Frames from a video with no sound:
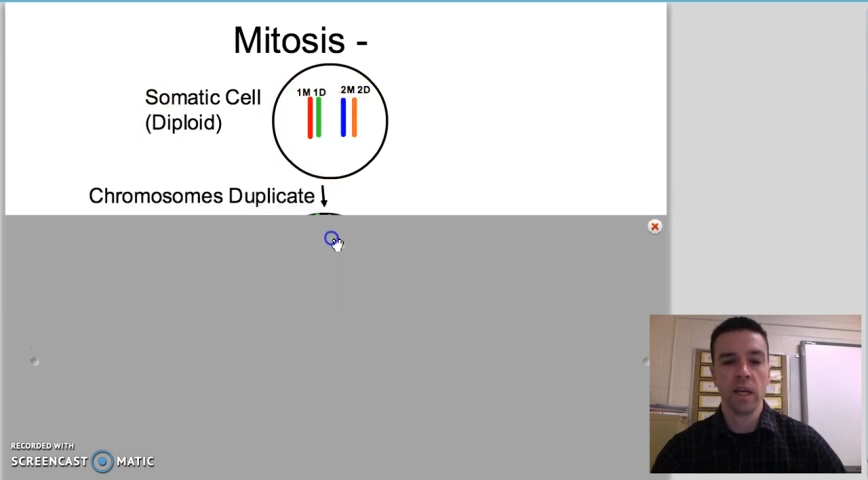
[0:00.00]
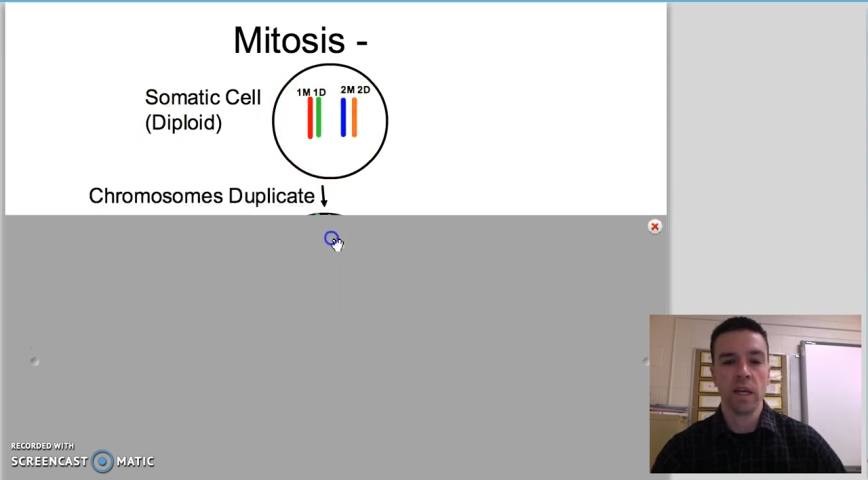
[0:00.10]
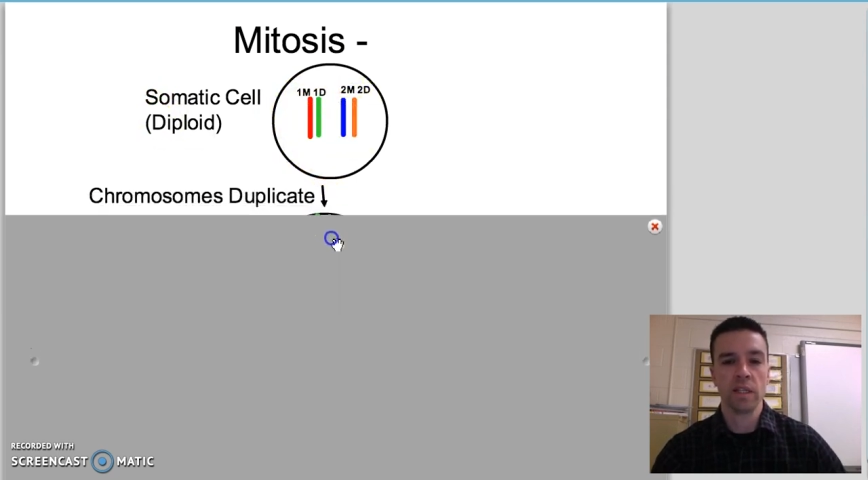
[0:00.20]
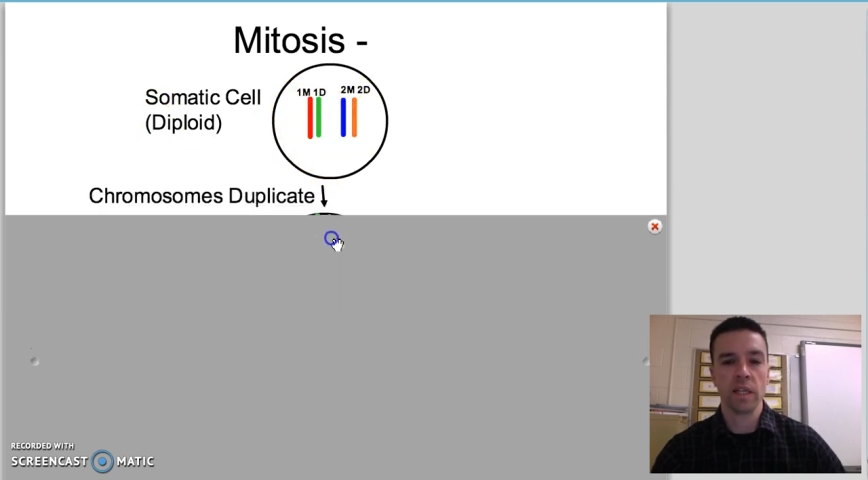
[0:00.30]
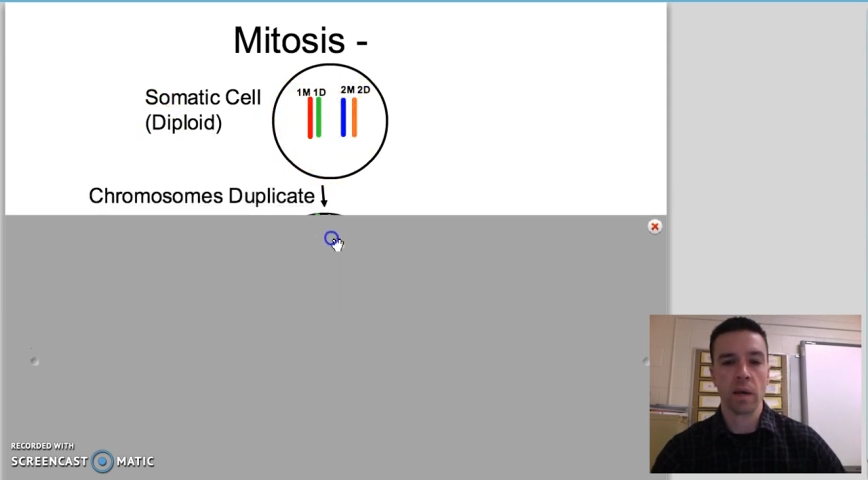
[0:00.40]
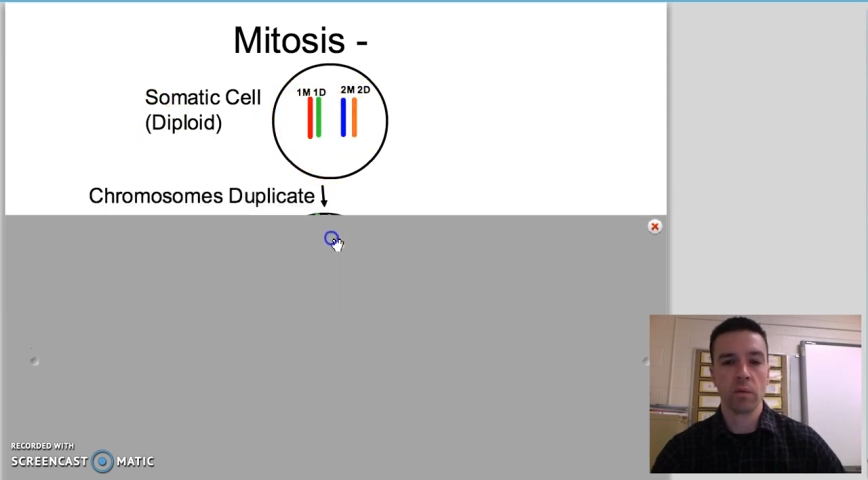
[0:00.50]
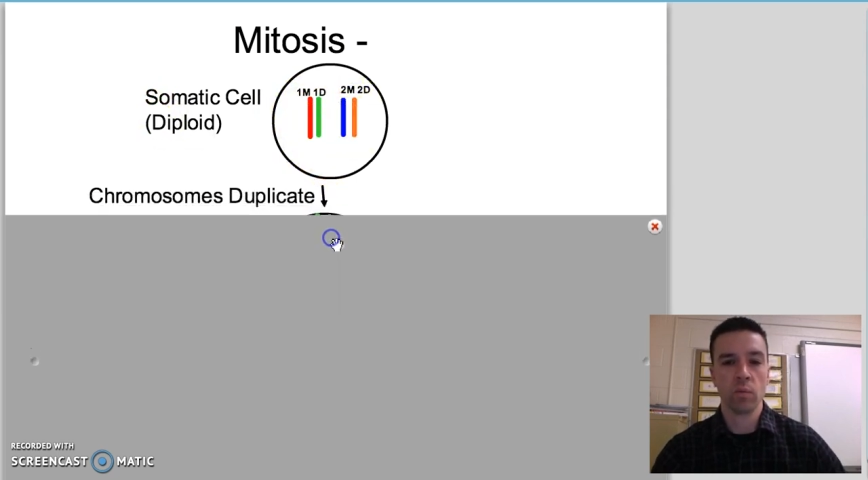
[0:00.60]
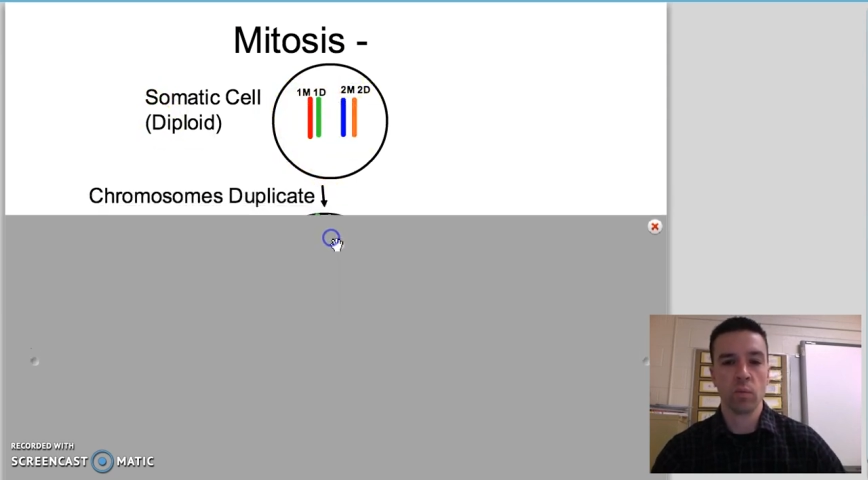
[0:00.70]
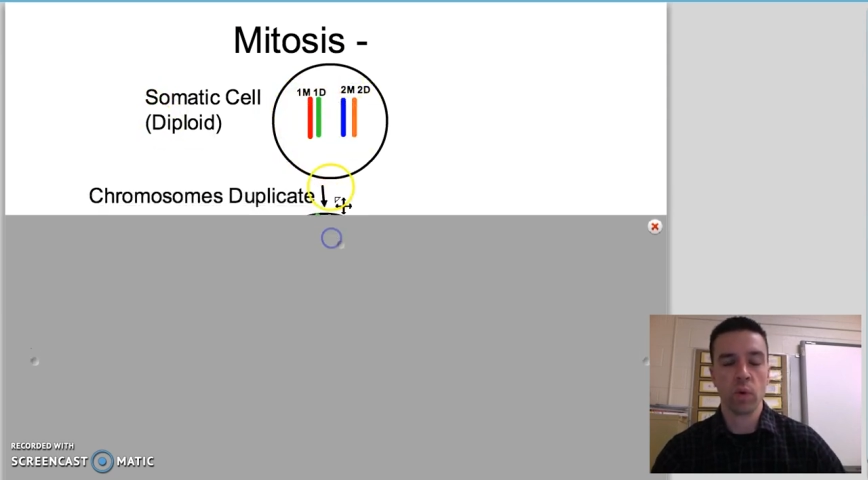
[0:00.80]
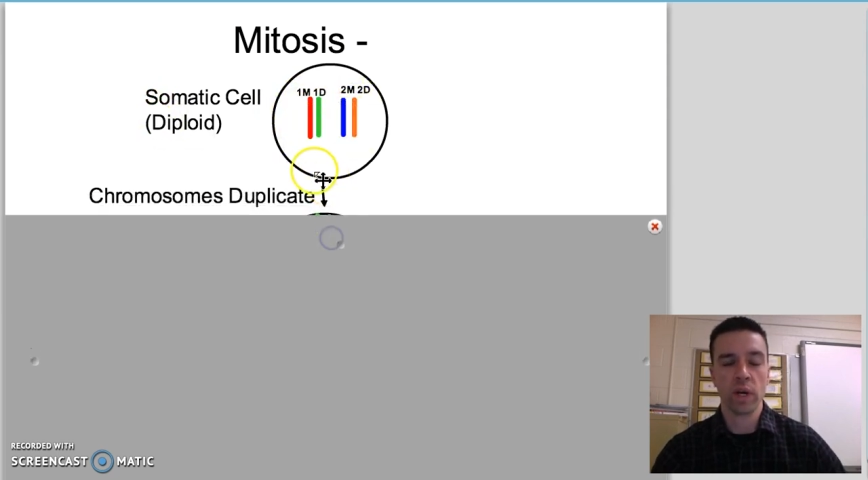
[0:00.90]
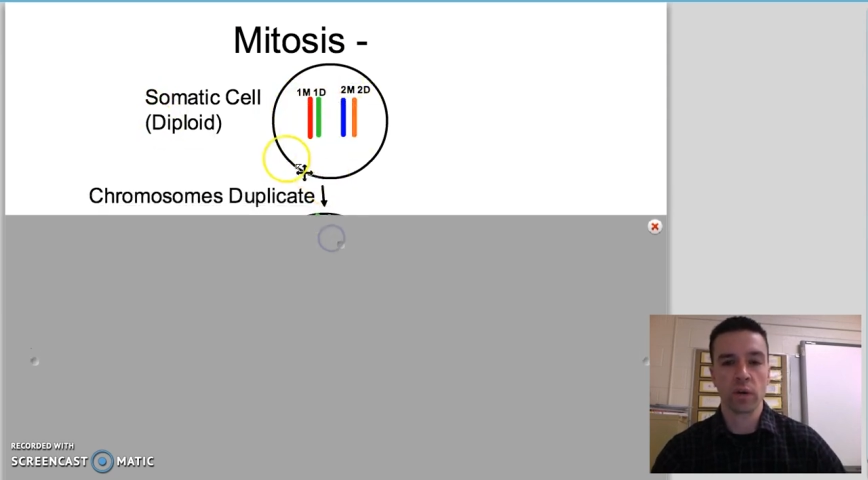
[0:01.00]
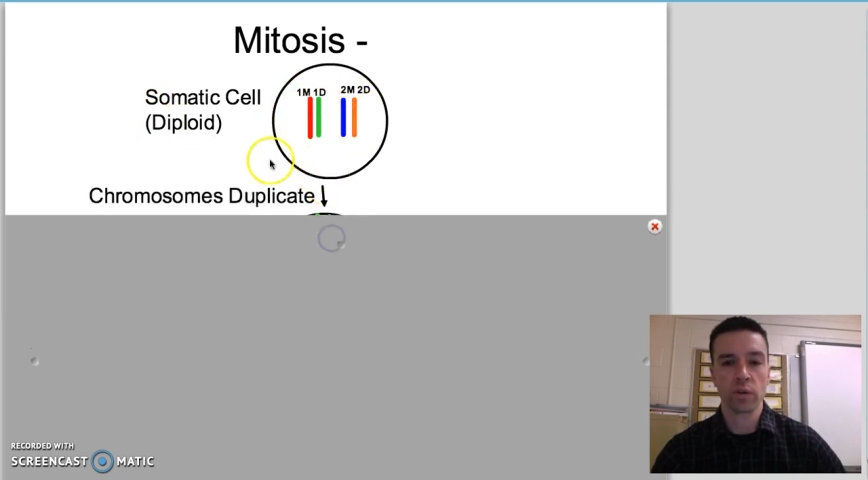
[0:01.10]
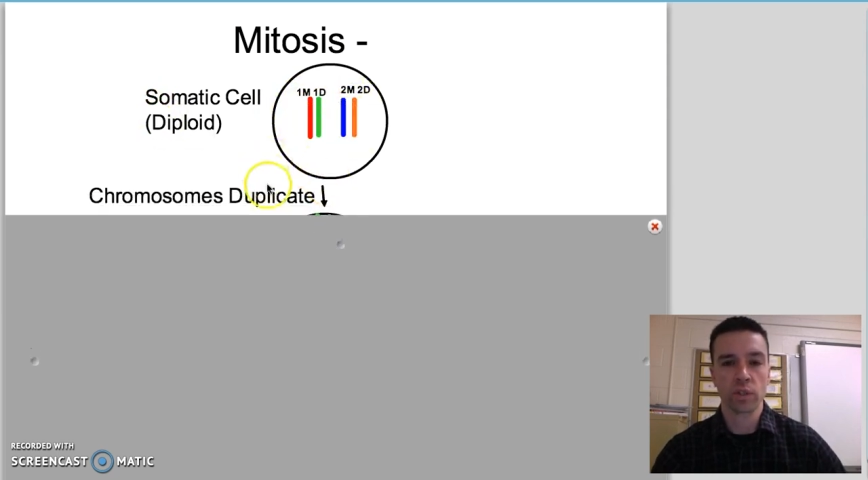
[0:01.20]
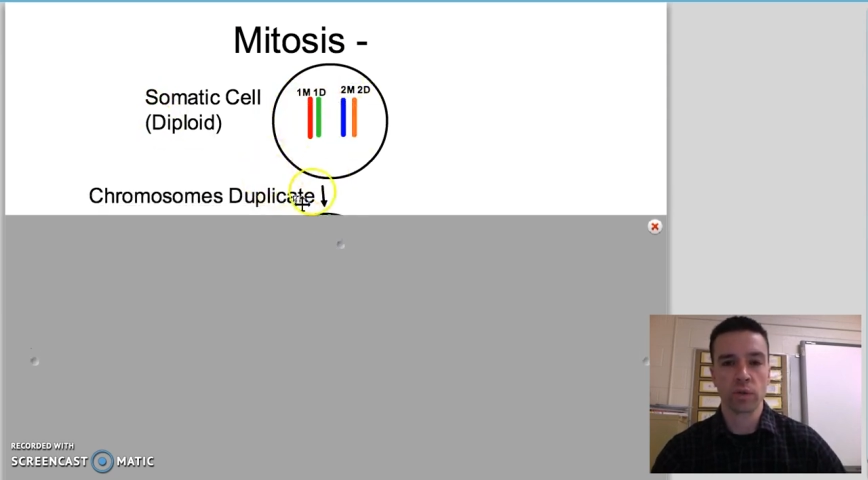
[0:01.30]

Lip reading: is that when it goes